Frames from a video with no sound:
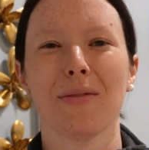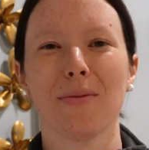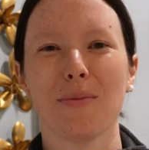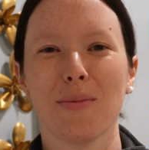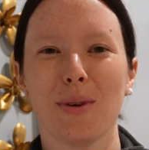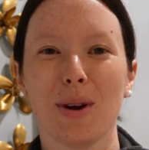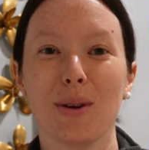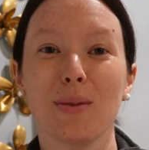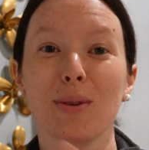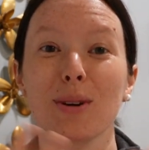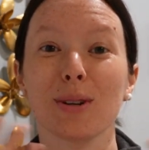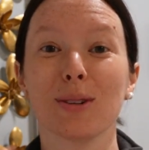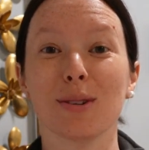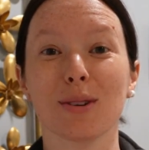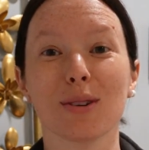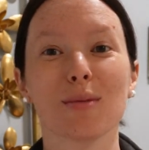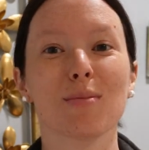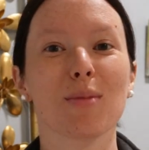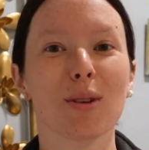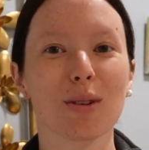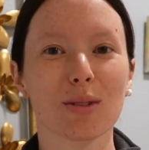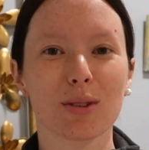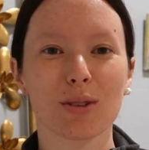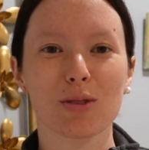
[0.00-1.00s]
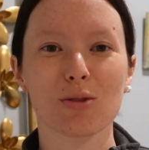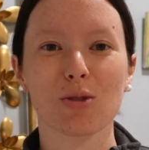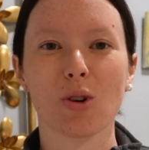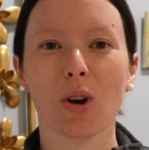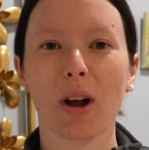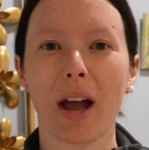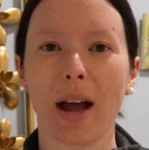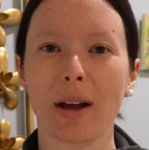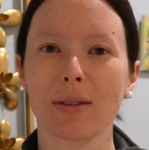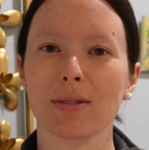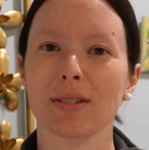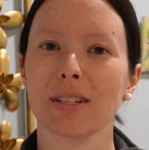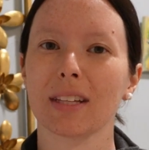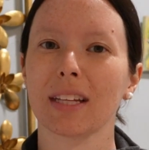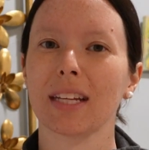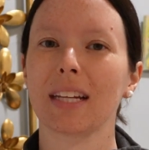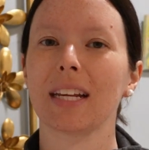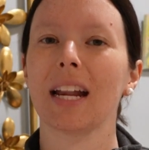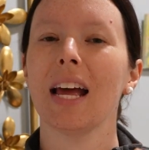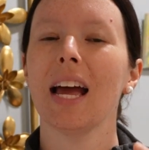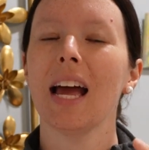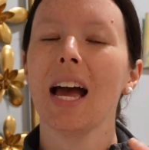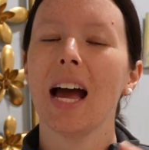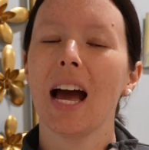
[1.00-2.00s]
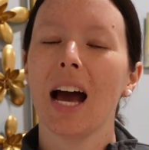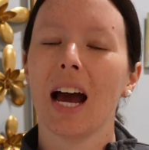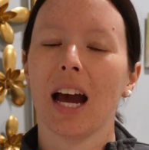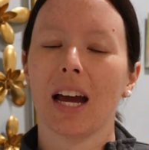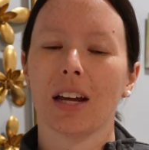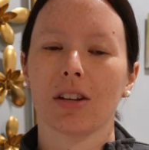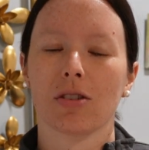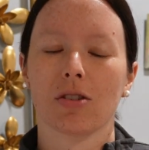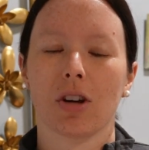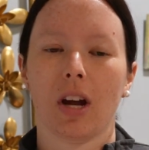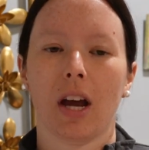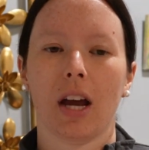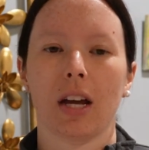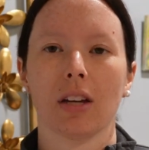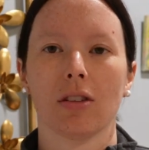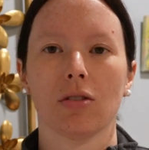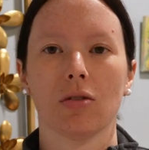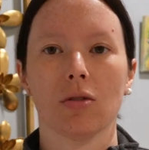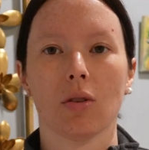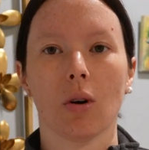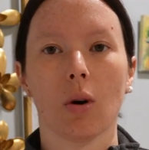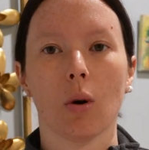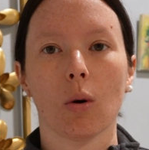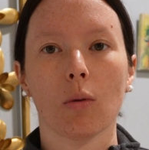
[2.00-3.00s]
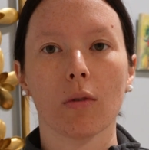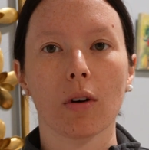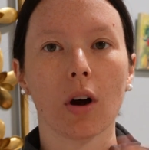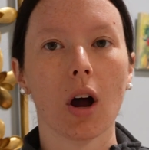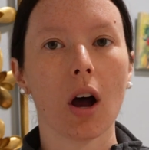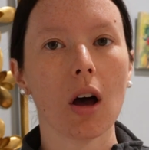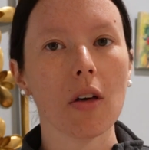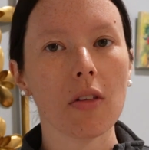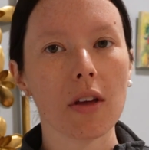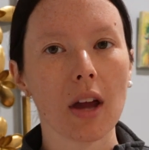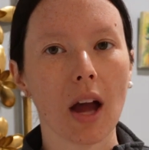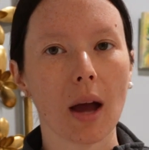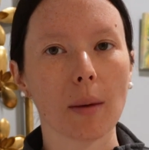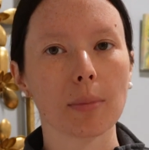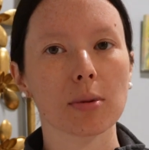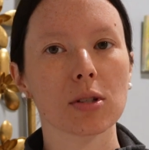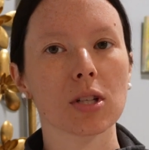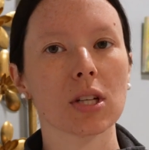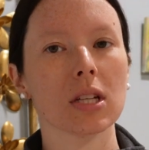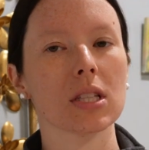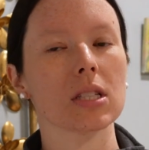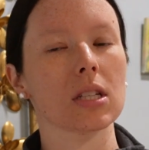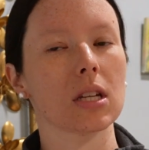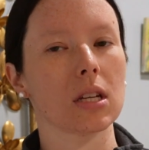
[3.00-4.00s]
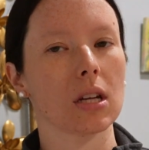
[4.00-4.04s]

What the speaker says: When we're doing birth control counseling, I try to go over all the options,